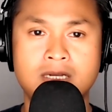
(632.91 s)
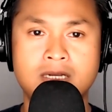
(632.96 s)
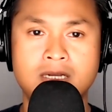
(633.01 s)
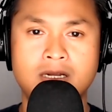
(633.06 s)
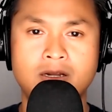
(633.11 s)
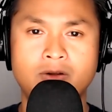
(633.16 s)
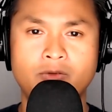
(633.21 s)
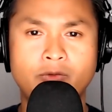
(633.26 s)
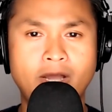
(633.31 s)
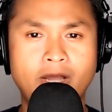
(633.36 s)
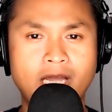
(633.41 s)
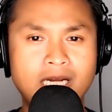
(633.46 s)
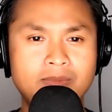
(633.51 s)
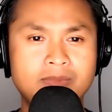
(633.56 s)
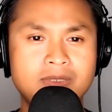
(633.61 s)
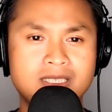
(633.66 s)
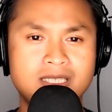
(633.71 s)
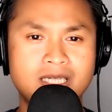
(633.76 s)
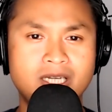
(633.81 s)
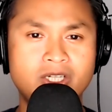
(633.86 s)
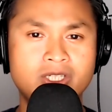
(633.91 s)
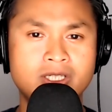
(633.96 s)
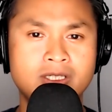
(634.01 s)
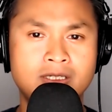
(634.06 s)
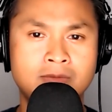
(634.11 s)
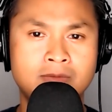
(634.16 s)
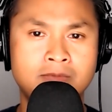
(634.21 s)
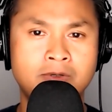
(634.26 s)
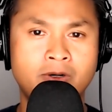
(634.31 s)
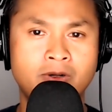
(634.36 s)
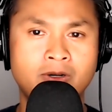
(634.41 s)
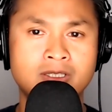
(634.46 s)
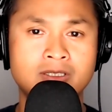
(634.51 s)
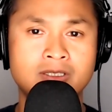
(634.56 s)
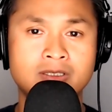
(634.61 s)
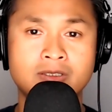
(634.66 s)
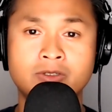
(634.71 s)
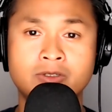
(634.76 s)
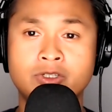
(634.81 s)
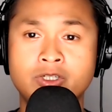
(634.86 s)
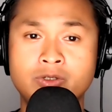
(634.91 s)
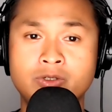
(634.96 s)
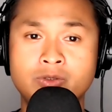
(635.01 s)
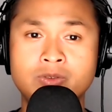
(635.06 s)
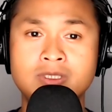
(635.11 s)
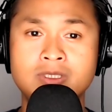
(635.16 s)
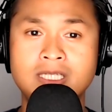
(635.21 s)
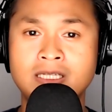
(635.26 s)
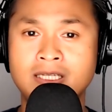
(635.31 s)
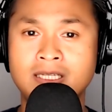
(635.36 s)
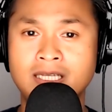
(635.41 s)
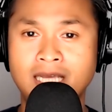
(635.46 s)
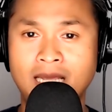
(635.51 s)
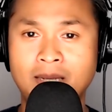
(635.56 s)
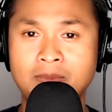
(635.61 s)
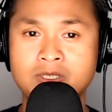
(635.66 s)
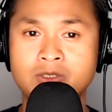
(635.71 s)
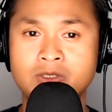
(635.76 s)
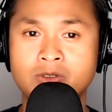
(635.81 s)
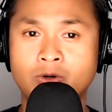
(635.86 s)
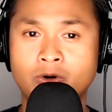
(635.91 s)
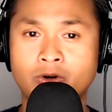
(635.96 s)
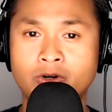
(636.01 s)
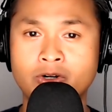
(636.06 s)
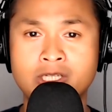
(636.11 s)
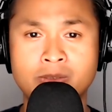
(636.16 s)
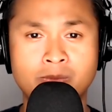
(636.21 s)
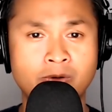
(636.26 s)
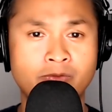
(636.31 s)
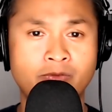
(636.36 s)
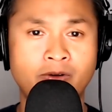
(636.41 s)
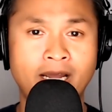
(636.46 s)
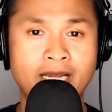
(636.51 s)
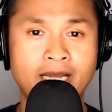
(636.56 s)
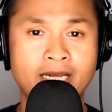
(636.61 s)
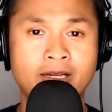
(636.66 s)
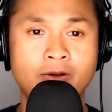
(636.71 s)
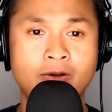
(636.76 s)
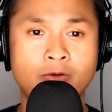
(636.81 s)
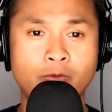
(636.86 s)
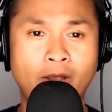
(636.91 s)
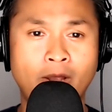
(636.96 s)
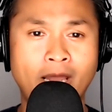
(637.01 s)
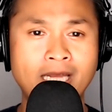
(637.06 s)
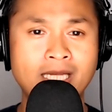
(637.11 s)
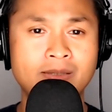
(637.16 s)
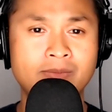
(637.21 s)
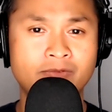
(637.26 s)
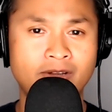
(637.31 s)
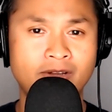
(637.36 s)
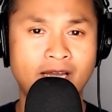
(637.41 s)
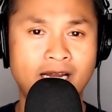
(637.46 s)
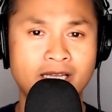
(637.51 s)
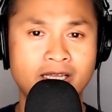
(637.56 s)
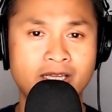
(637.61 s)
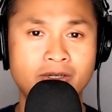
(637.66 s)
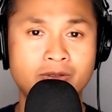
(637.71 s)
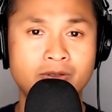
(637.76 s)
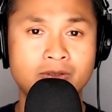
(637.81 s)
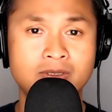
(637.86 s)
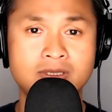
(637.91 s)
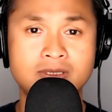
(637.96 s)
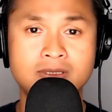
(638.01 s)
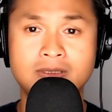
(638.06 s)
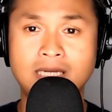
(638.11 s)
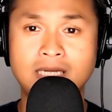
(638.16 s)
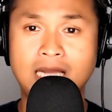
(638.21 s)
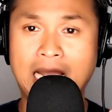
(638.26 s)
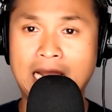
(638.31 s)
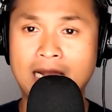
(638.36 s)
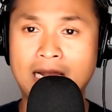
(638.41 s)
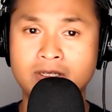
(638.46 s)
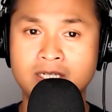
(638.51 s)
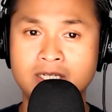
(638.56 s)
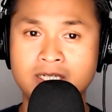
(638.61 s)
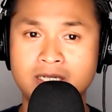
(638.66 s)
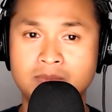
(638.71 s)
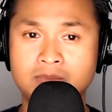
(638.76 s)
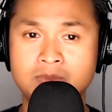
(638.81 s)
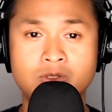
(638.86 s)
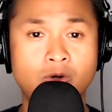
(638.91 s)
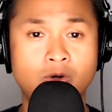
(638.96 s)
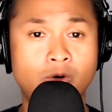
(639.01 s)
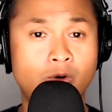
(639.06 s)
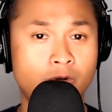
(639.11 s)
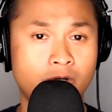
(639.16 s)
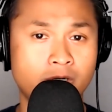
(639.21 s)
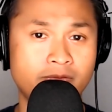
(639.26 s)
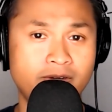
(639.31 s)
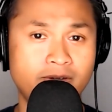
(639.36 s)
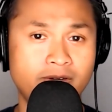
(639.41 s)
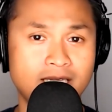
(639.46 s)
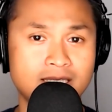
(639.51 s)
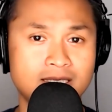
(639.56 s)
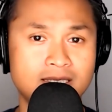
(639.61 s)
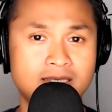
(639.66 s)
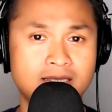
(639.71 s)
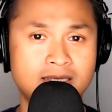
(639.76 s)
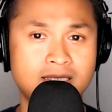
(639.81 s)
Randomization components are used in games in order to provide random values, outcomes, or events.